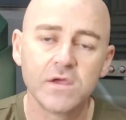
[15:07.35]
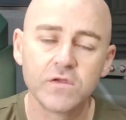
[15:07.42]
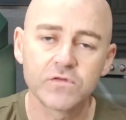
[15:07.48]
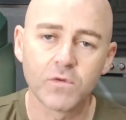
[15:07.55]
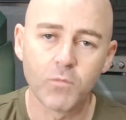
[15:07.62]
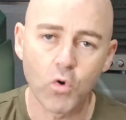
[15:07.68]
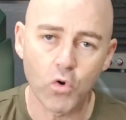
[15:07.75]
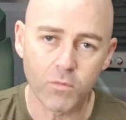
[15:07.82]

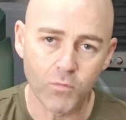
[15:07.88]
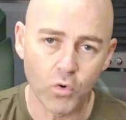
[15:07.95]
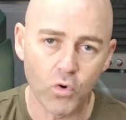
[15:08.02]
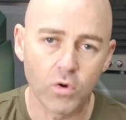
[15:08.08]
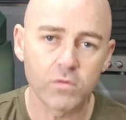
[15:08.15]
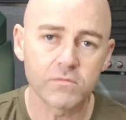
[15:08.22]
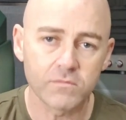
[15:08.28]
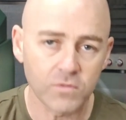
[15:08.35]
to more and
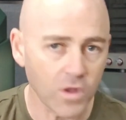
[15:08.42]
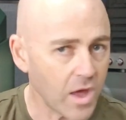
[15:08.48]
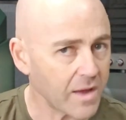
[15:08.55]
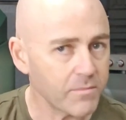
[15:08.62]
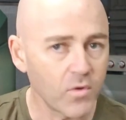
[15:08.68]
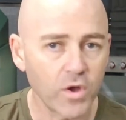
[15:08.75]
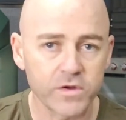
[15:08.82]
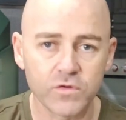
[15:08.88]
more
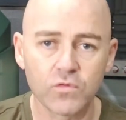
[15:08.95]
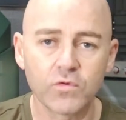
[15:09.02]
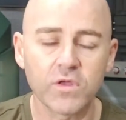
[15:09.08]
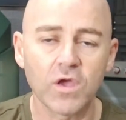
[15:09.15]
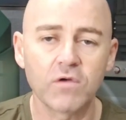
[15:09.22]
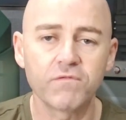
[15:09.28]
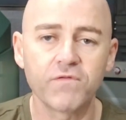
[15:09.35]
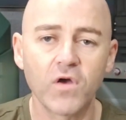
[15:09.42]
like-minded
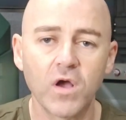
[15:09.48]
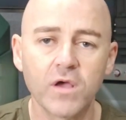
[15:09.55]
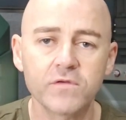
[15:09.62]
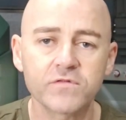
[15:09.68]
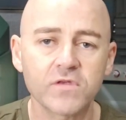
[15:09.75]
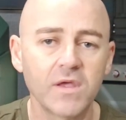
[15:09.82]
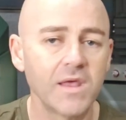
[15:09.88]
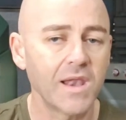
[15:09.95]

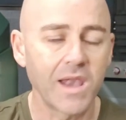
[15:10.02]
audiophiles.